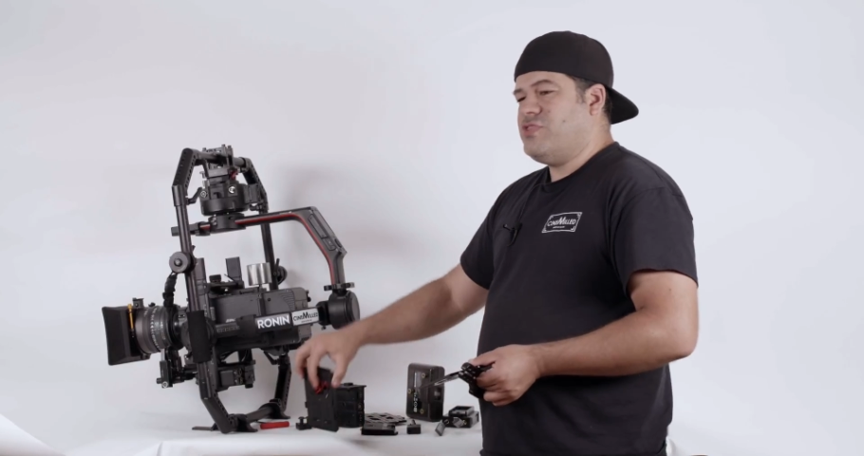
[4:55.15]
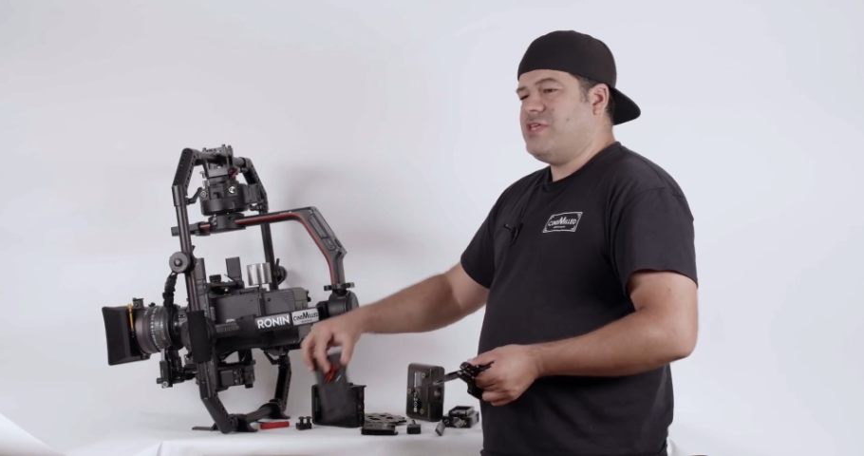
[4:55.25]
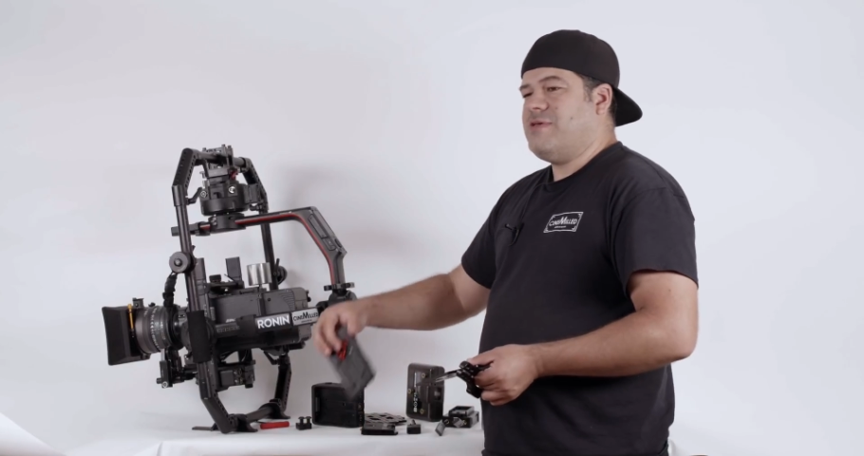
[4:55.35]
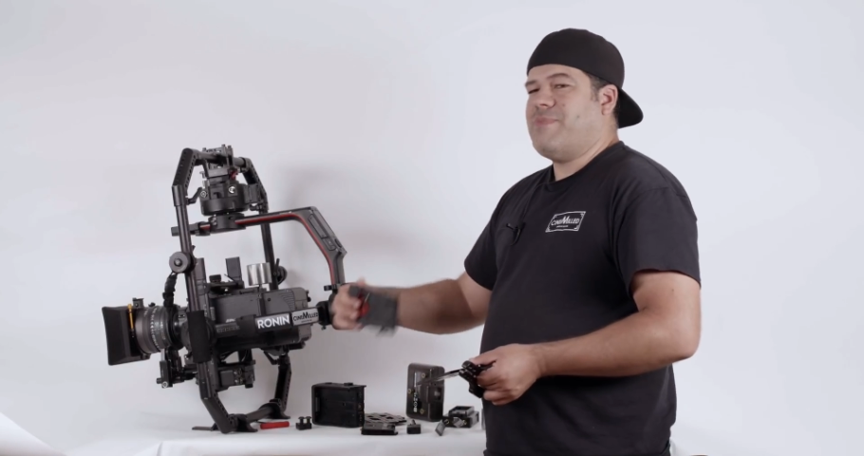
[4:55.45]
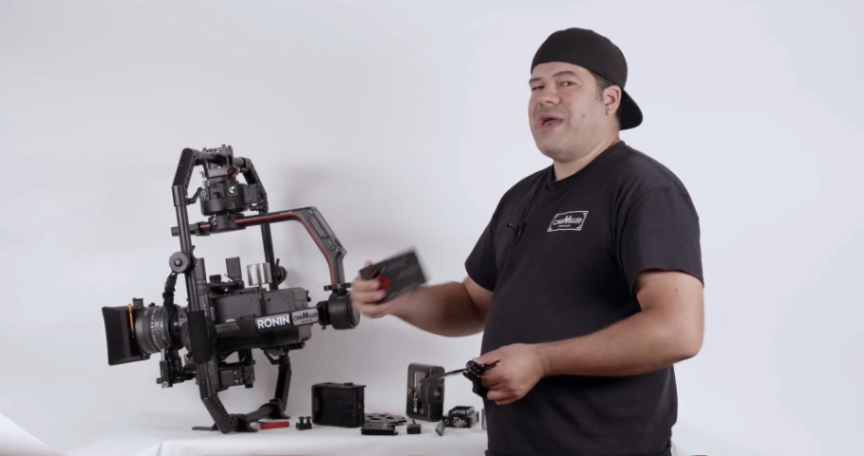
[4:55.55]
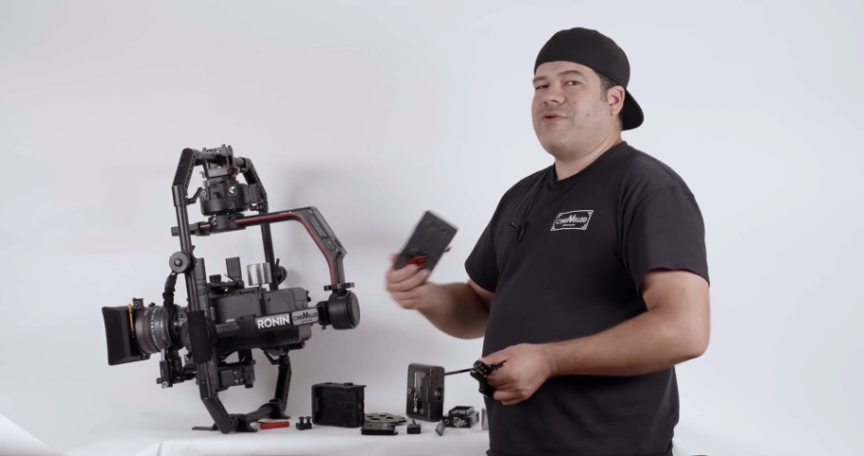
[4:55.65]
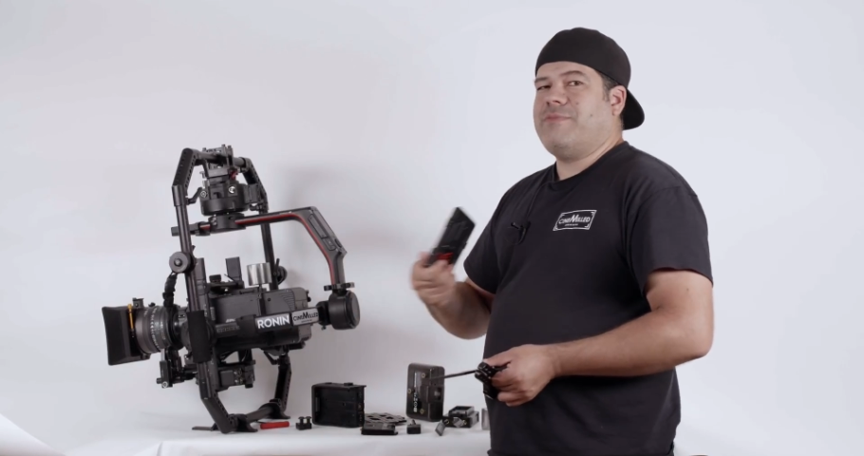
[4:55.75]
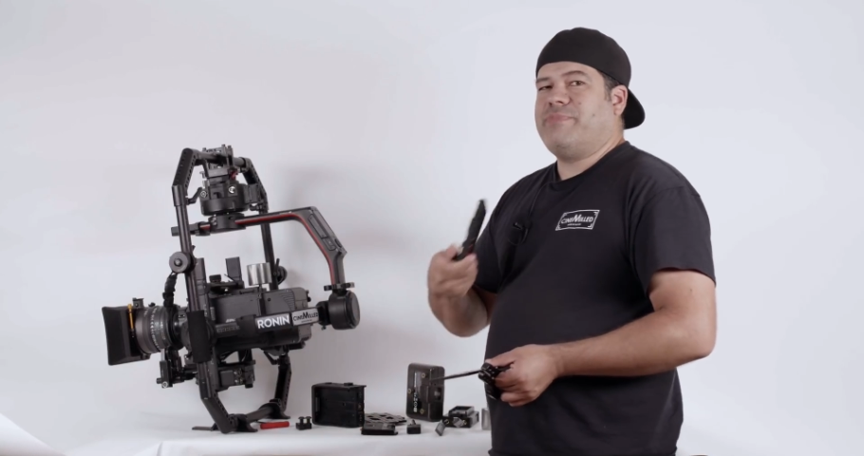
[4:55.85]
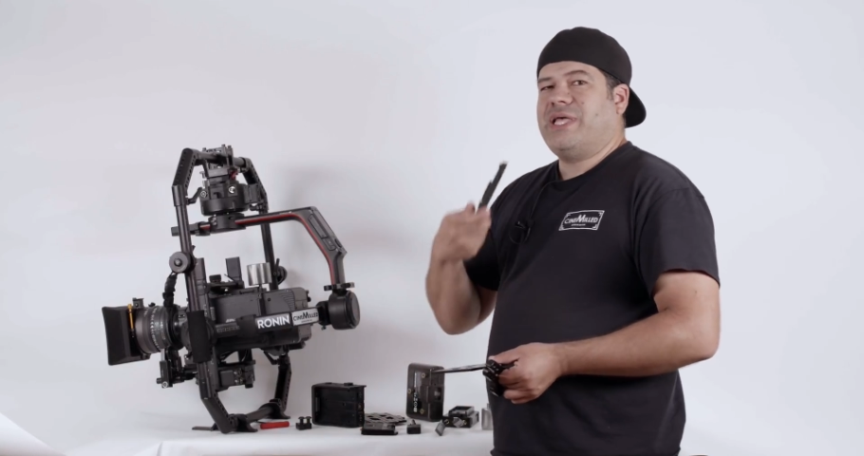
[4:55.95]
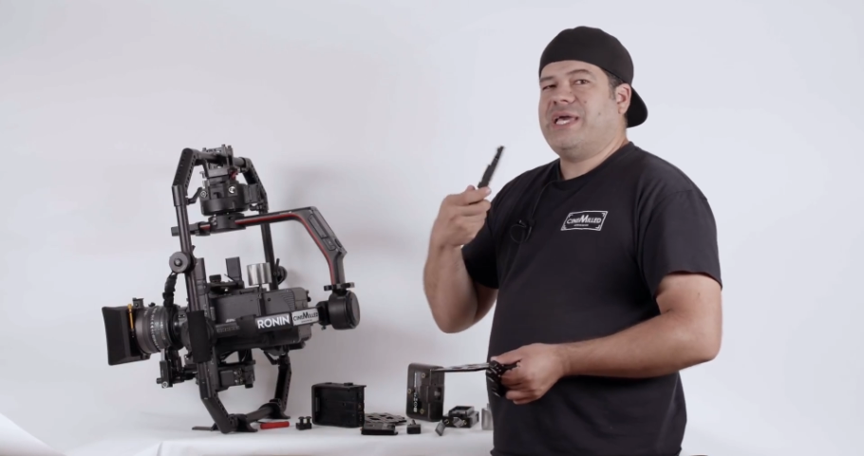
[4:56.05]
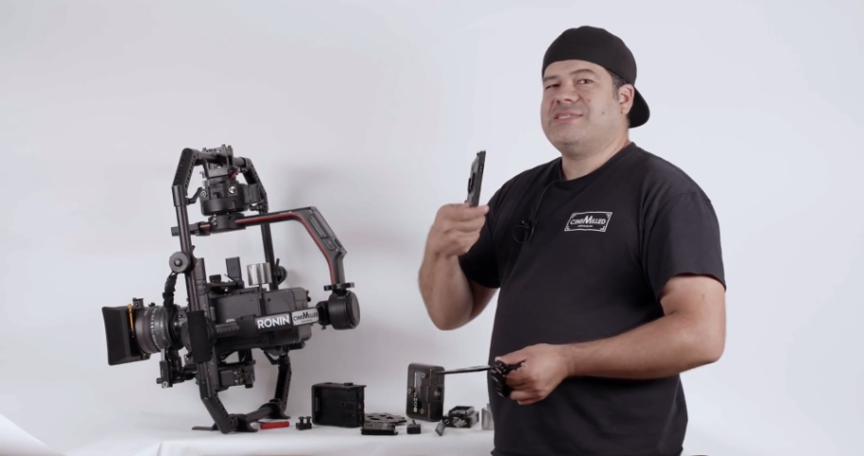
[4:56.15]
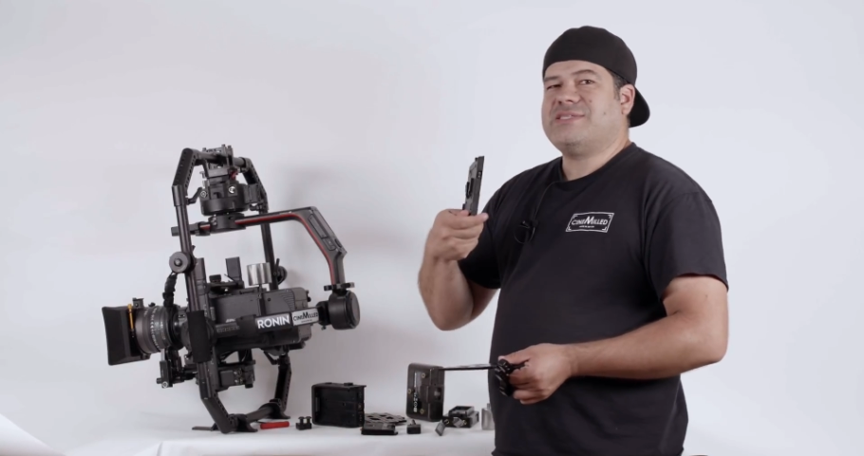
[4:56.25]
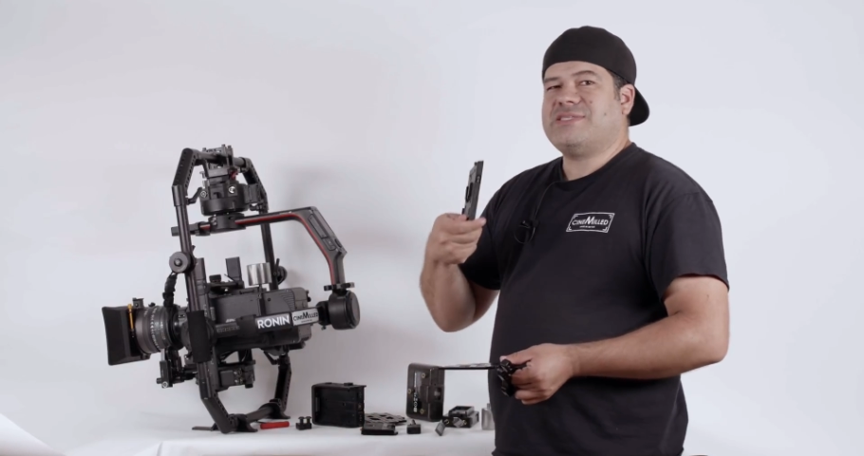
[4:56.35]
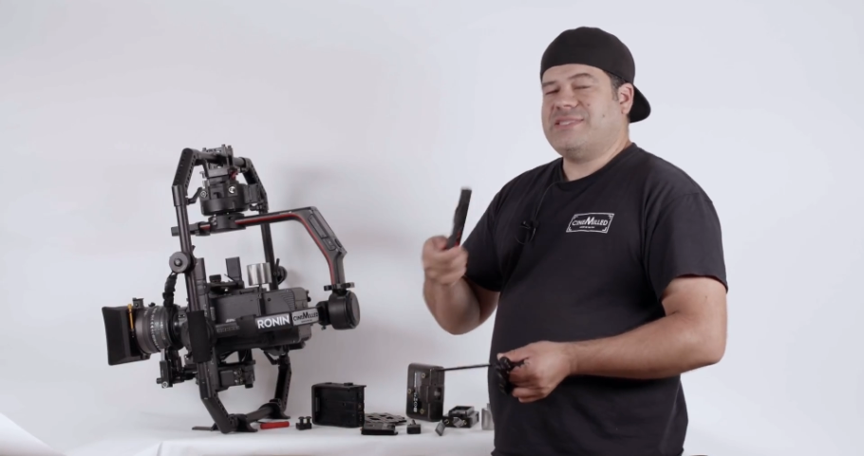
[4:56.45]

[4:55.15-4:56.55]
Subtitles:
the battery plates